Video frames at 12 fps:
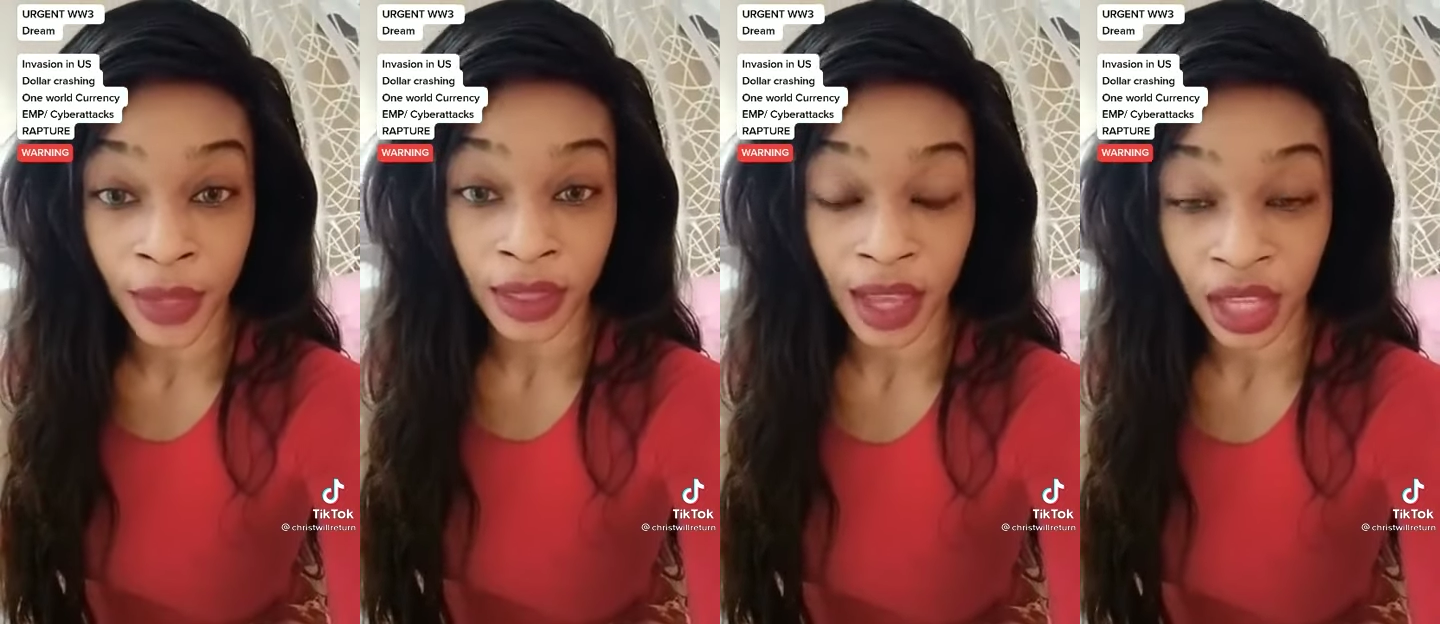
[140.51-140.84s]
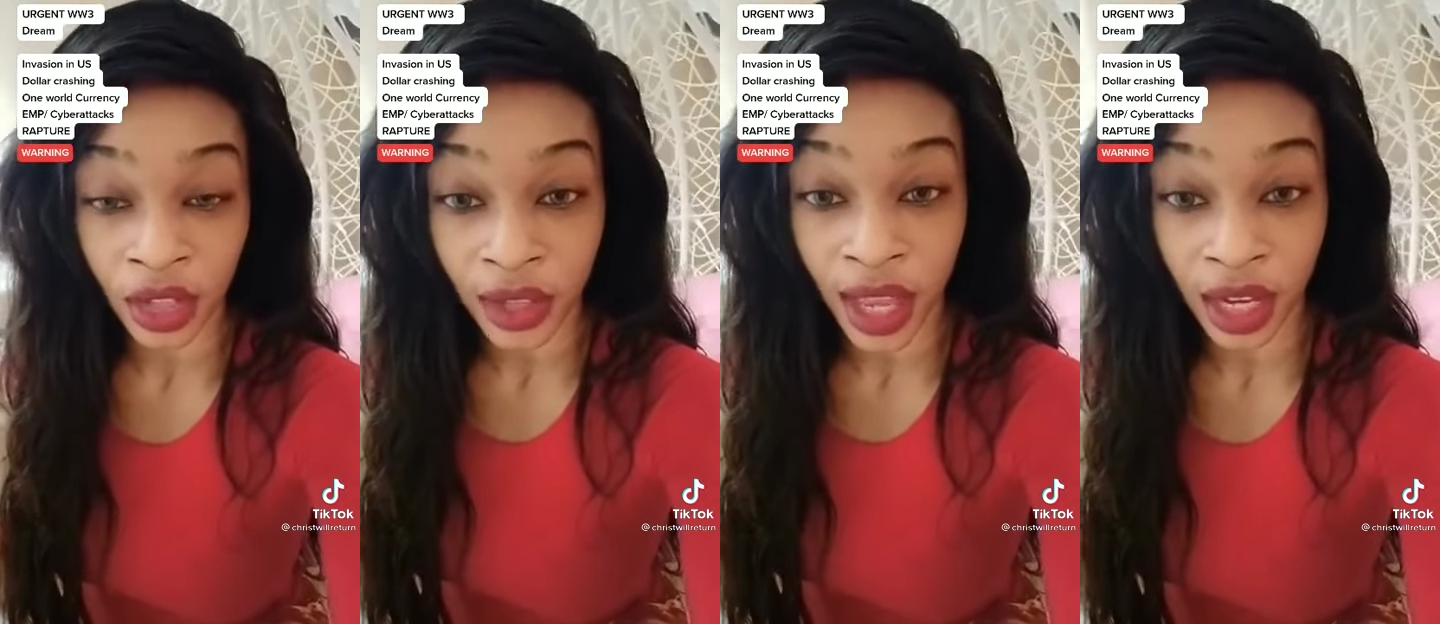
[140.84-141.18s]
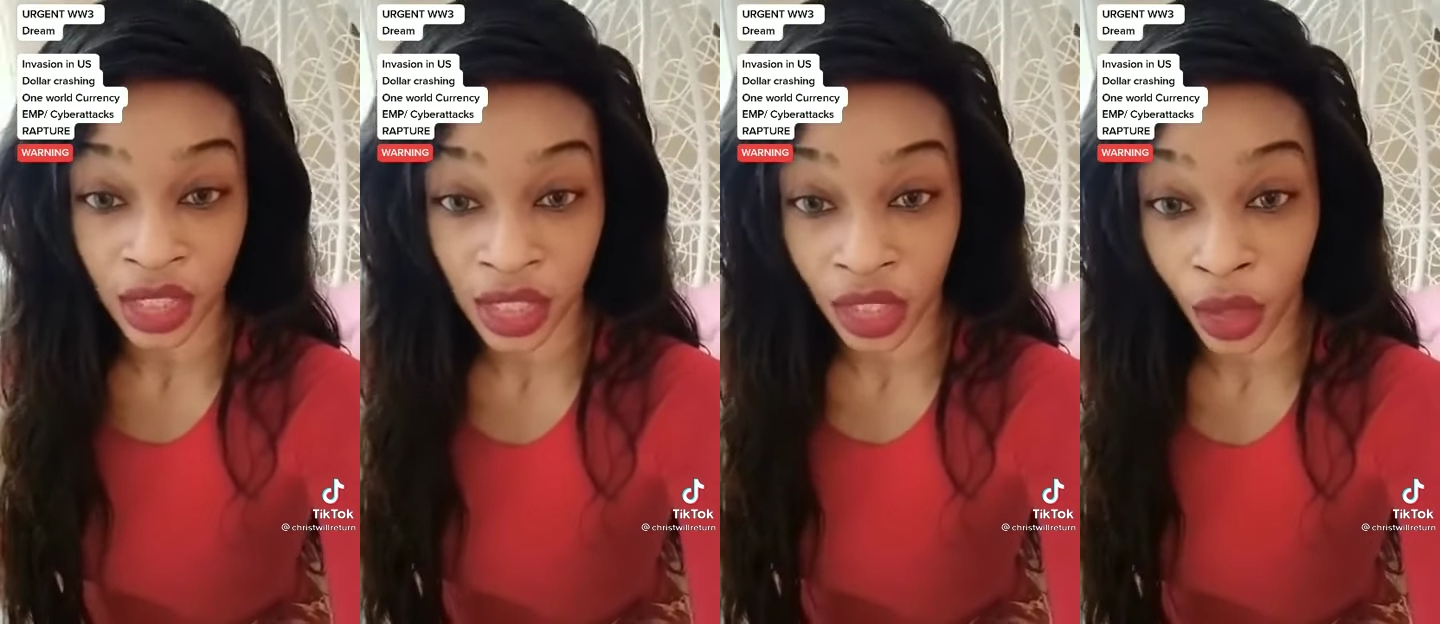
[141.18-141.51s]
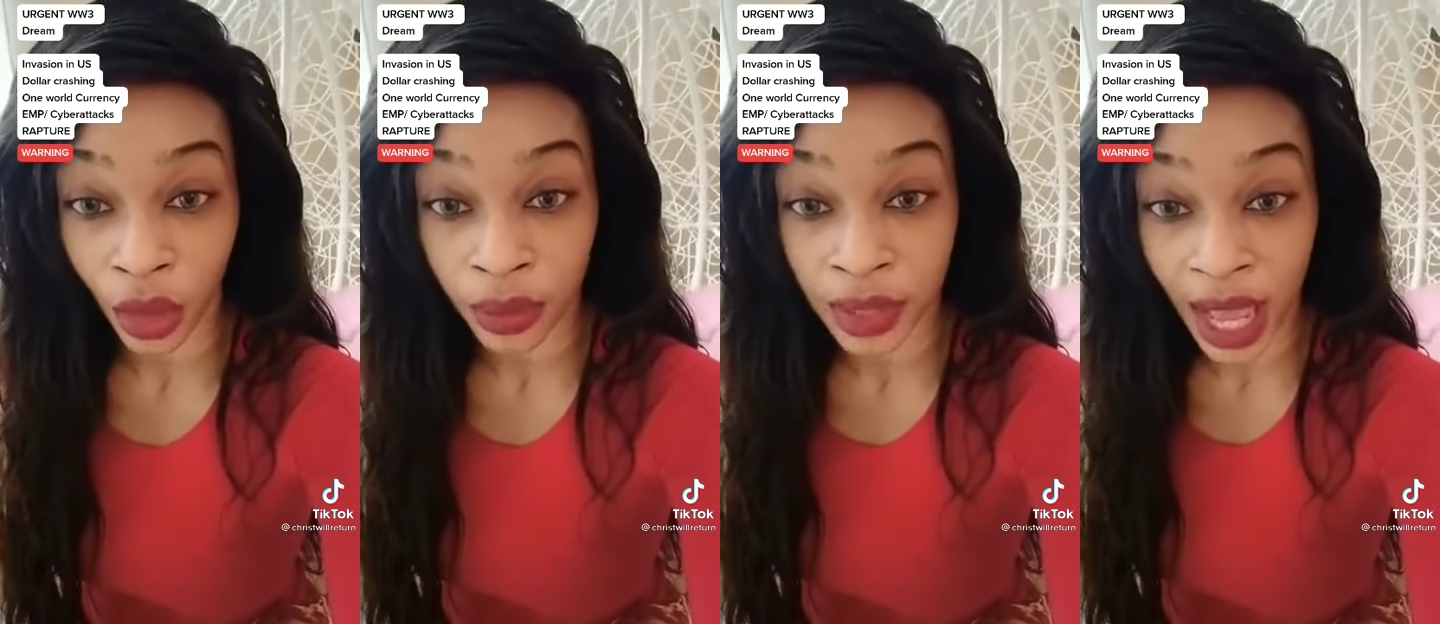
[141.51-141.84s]
the internet is going to
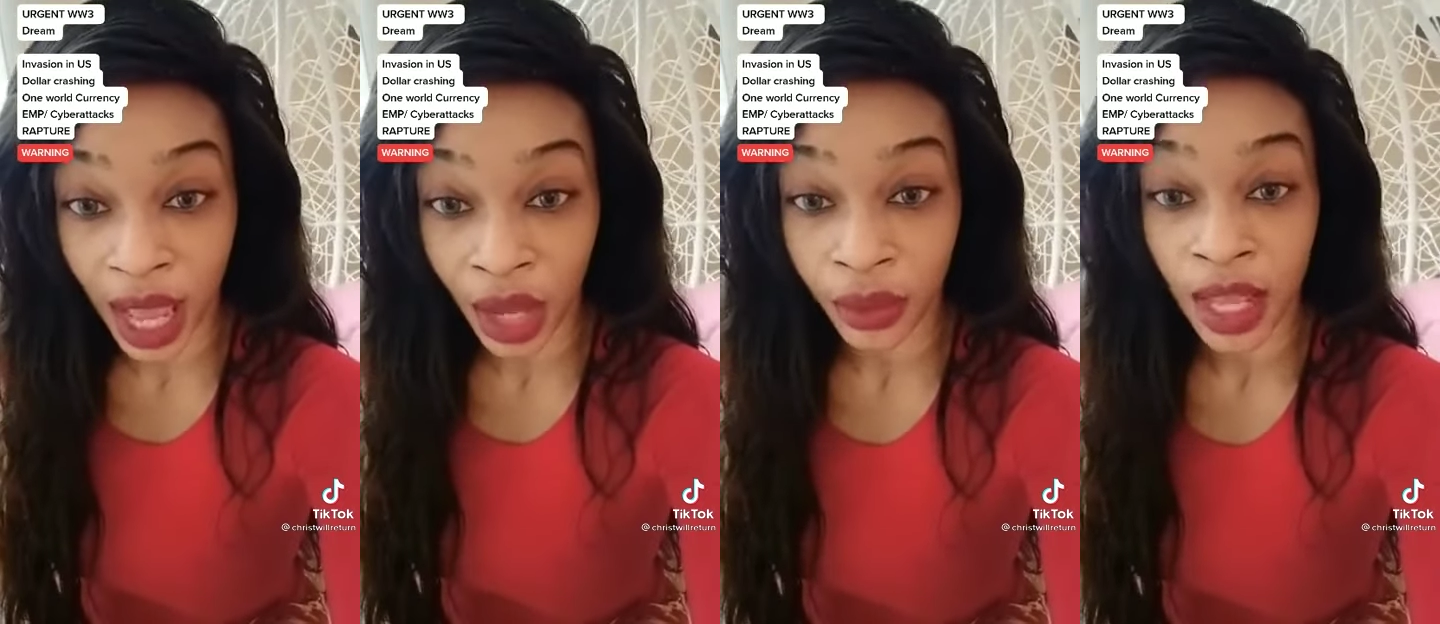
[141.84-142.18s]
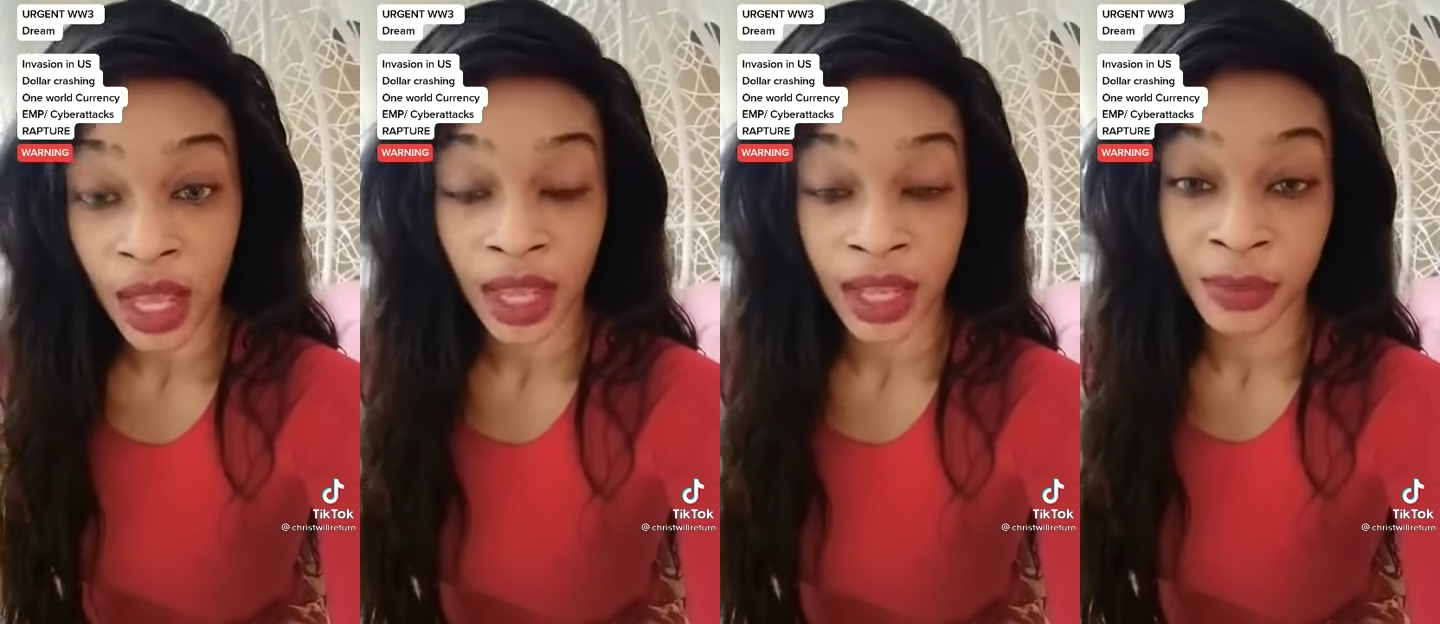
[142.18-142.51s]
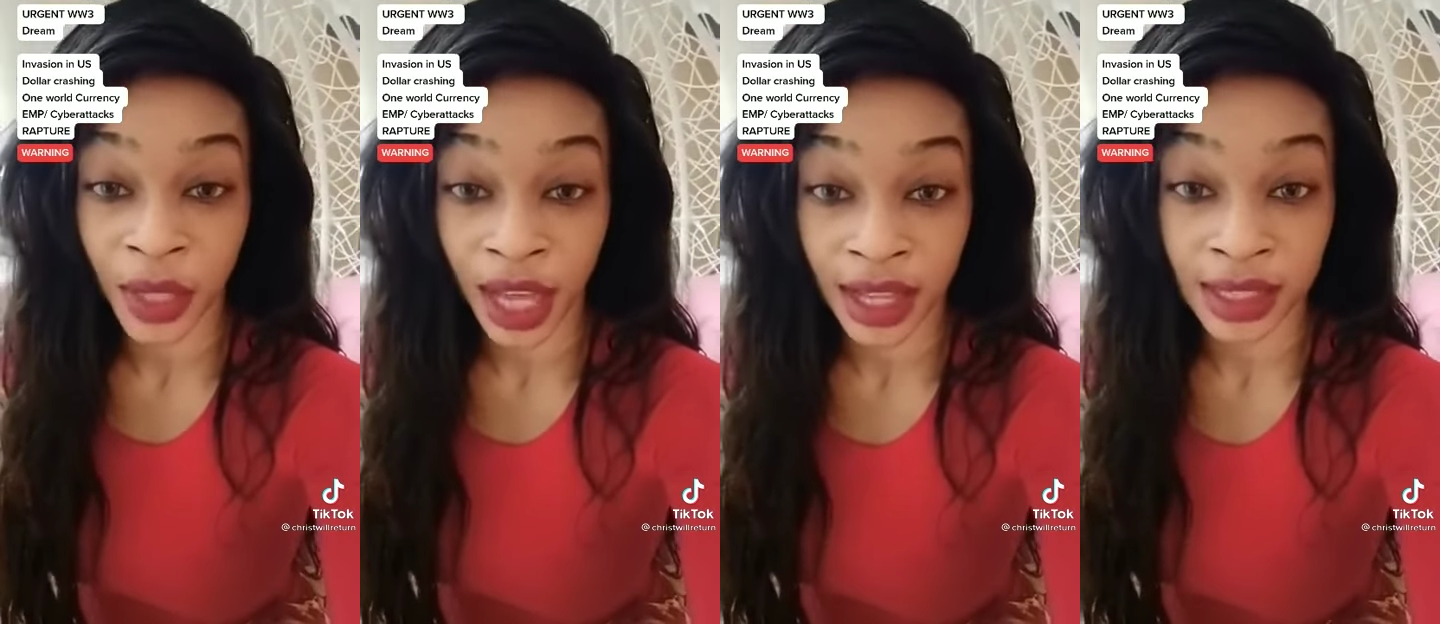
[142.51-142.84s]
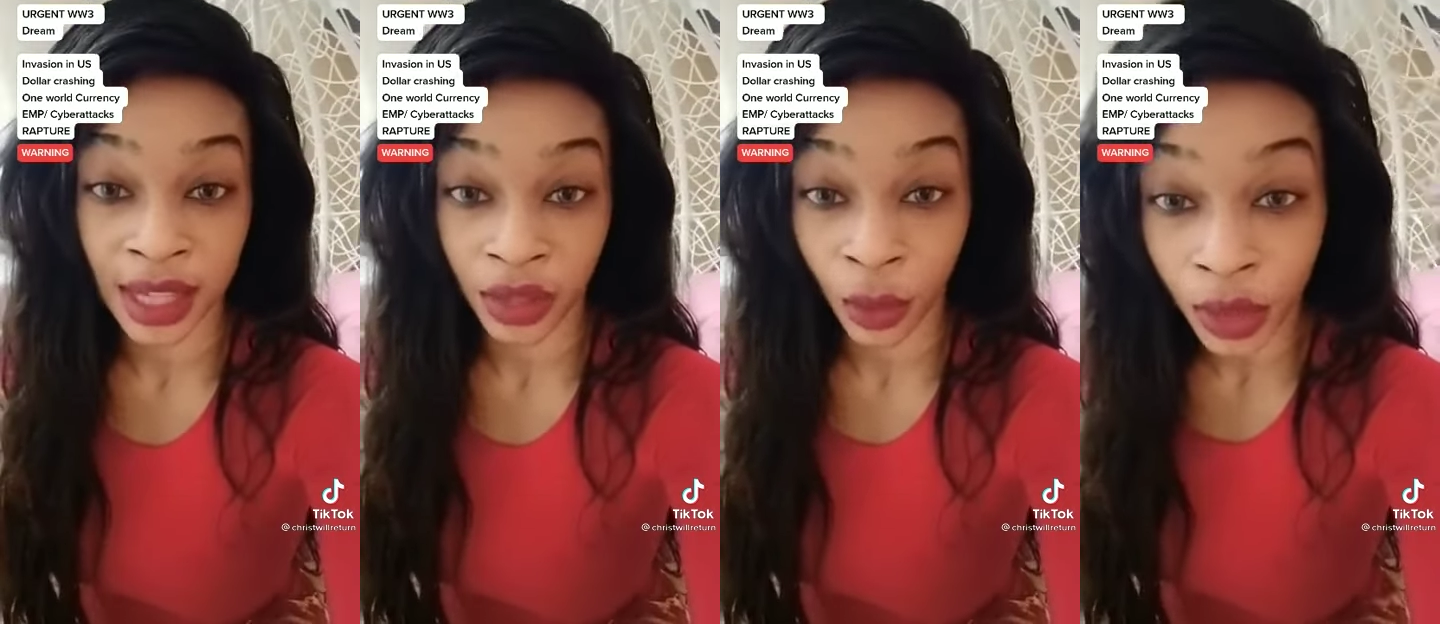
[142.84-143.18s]
go down is because
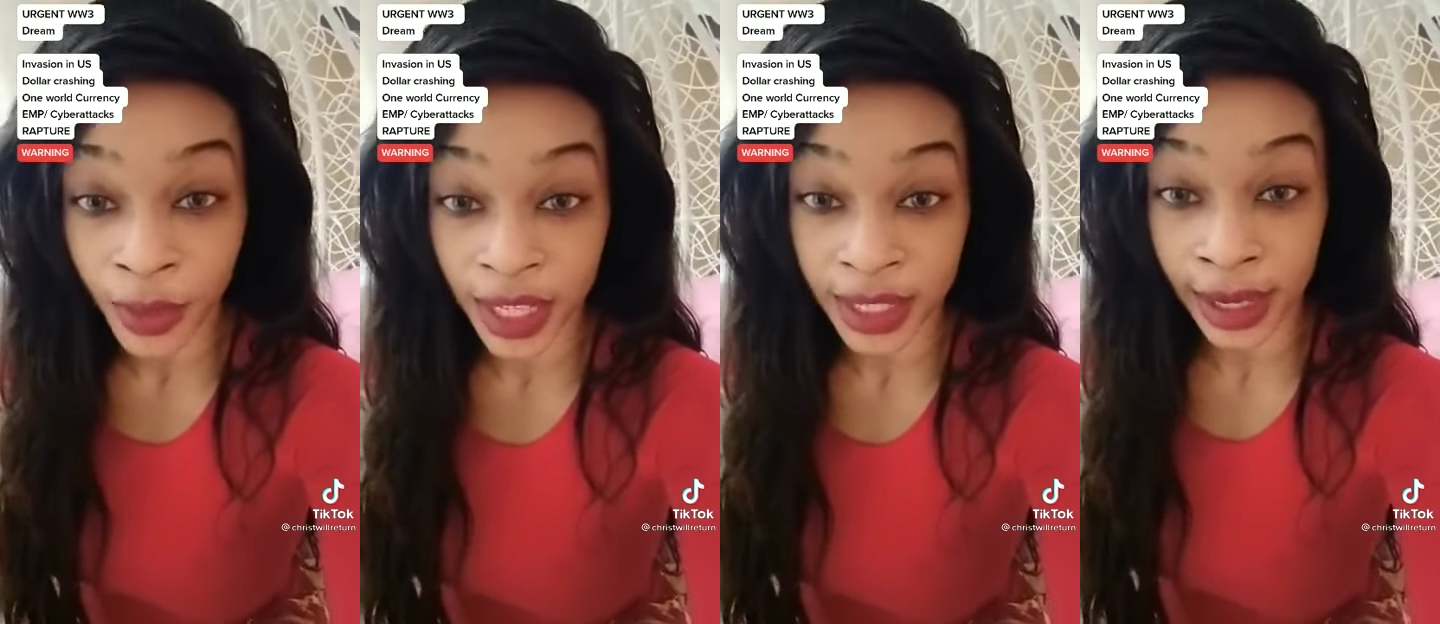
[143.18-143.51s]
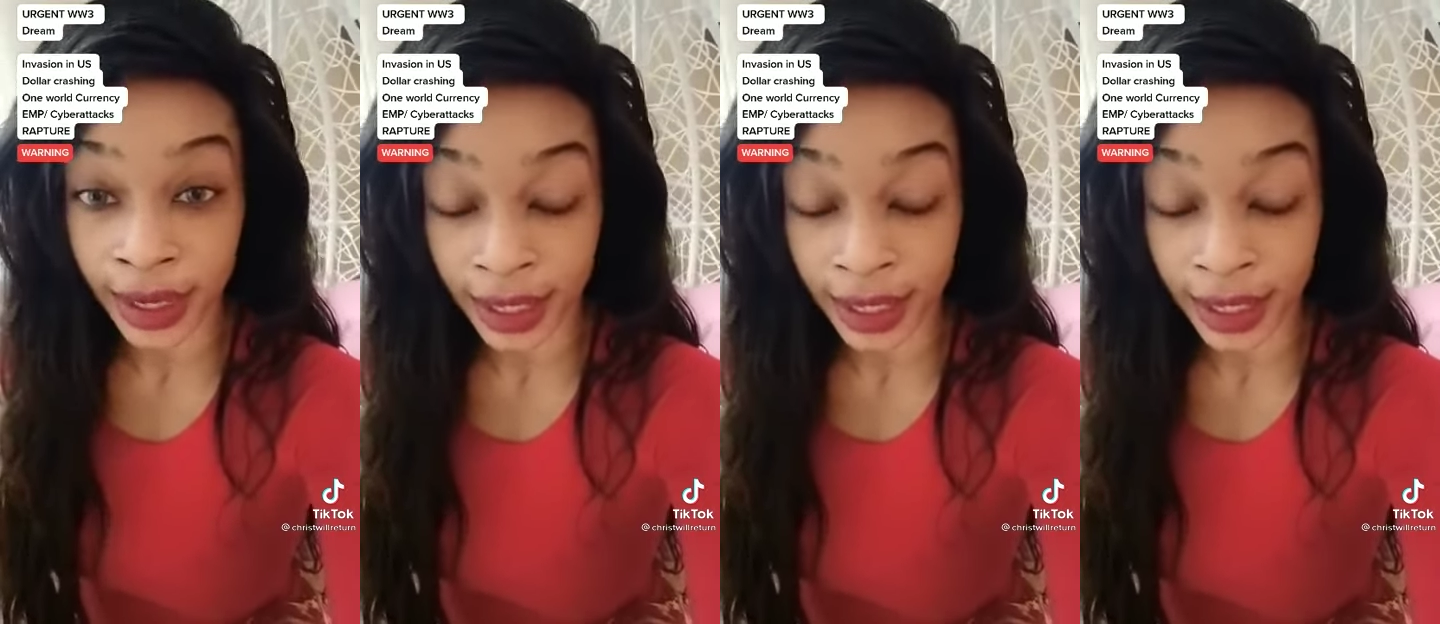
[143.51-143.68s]
there will be an,